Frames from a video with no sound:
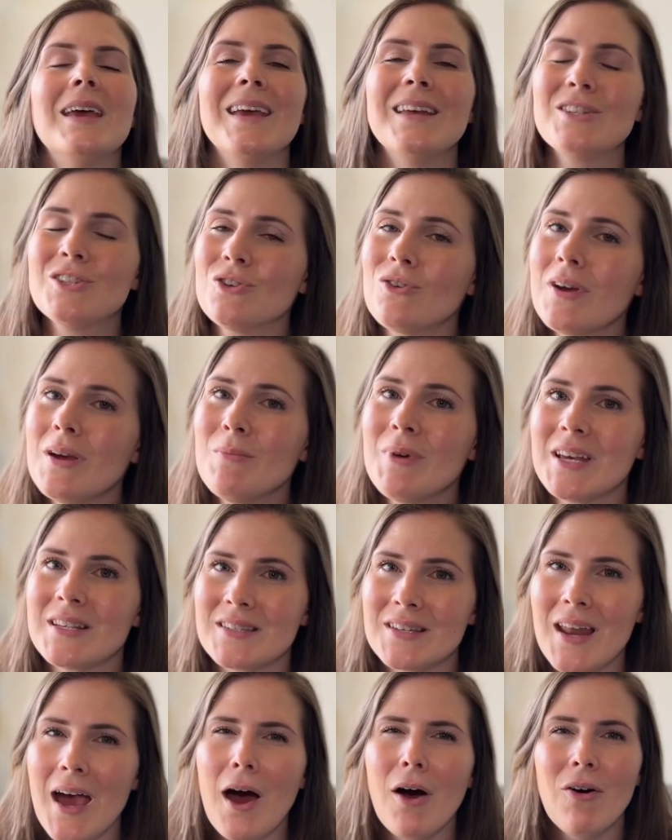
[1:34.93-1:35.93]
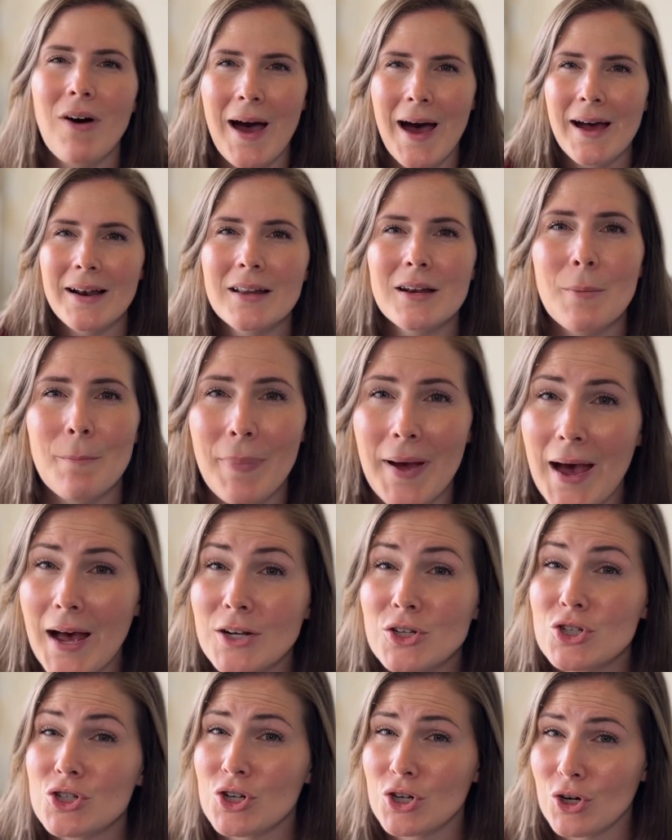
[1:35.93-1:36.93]
Instagram has now added a
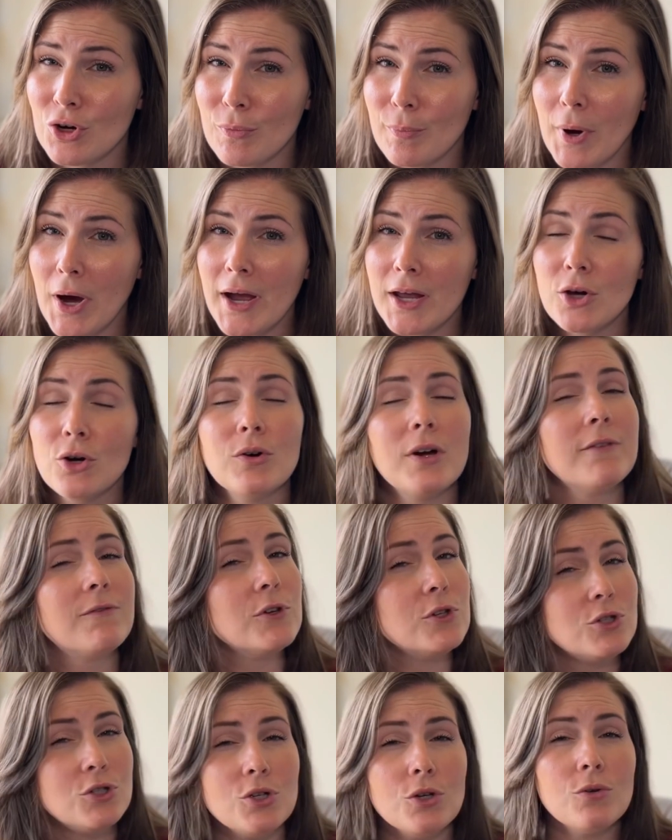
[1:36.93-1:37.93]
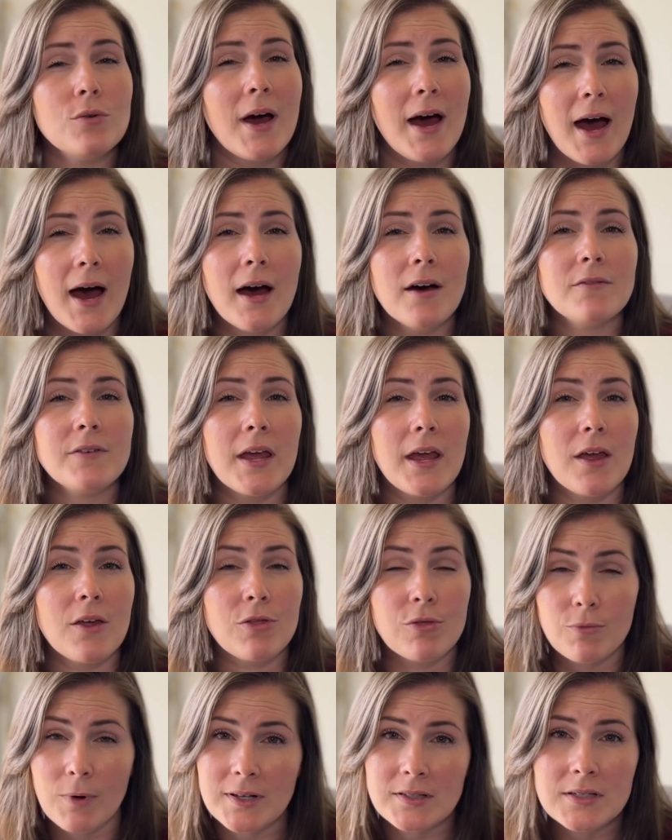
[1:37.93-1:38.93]
badge to your bio if you do have a
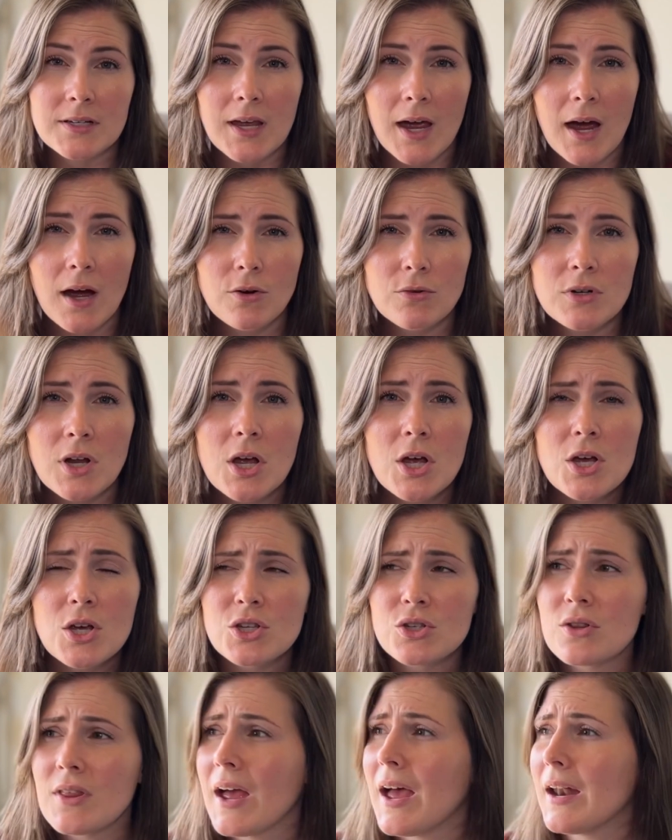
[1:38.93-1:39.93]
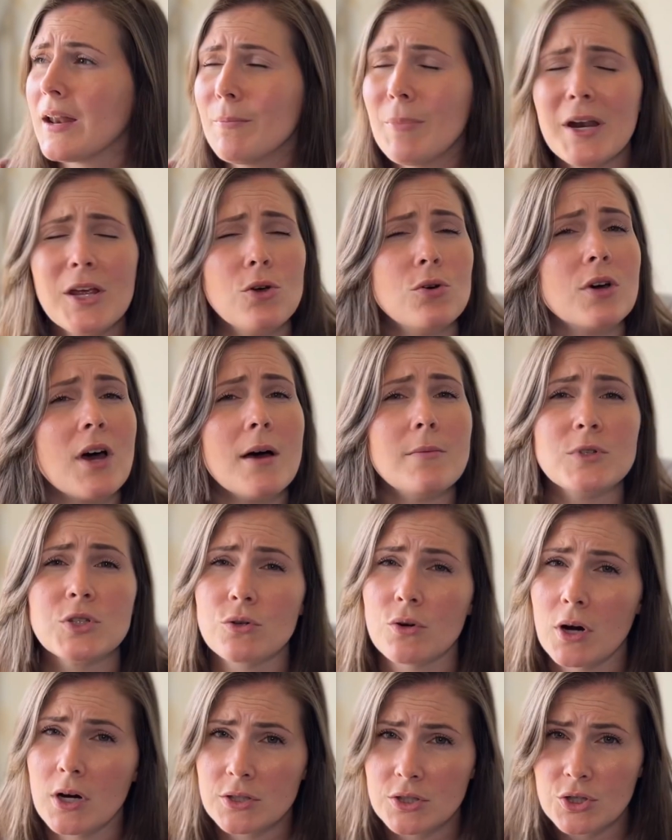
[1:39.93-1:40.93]
Threads account so that anybody who comes
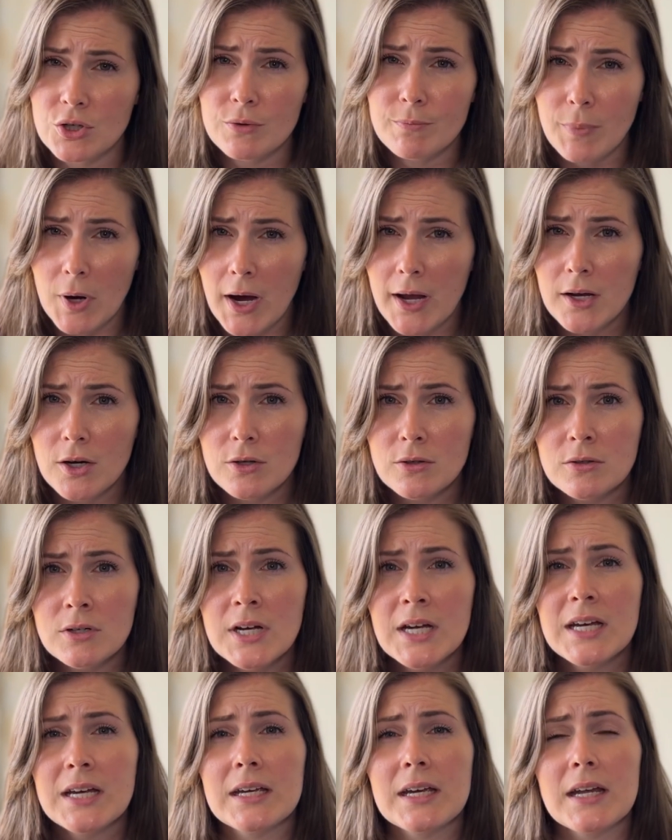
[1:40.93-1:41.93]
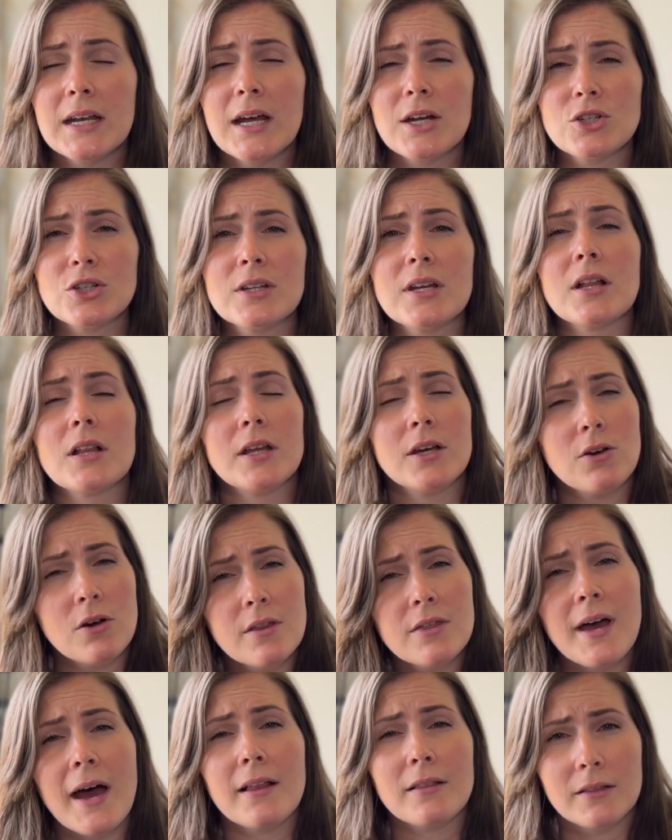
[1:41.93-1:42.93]
across your bio can actually click on
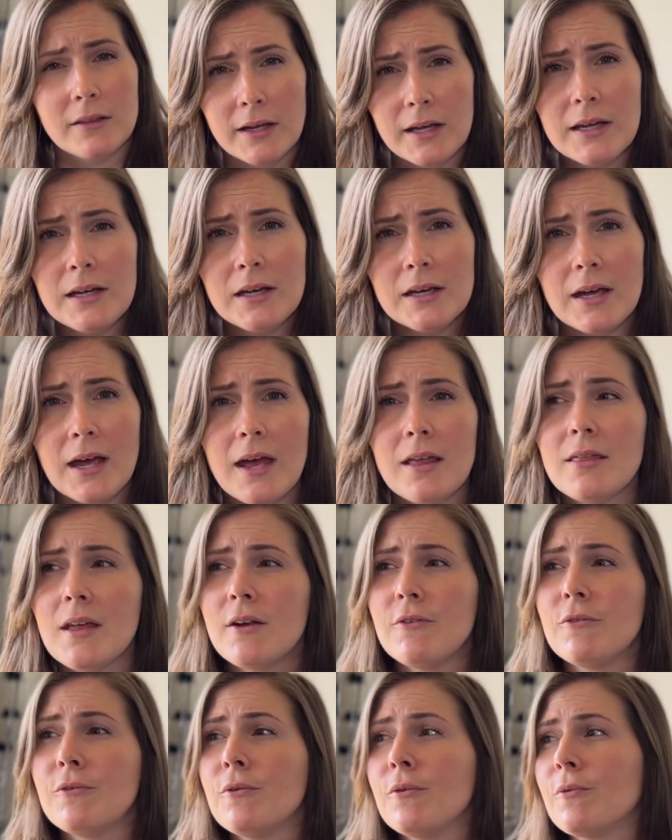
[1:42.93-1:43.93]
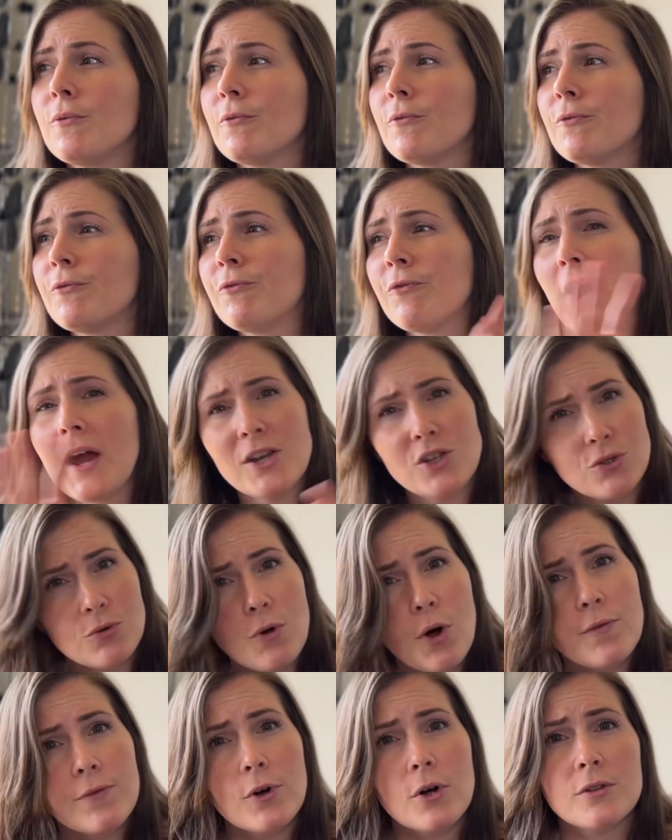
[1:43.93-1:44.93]
that link and then find you
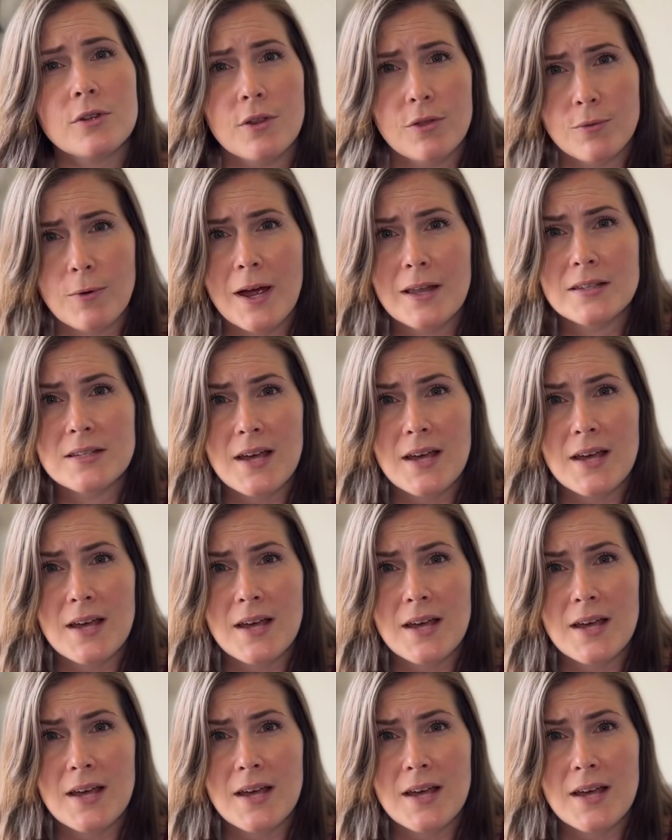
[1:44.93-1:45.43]
over on the Threads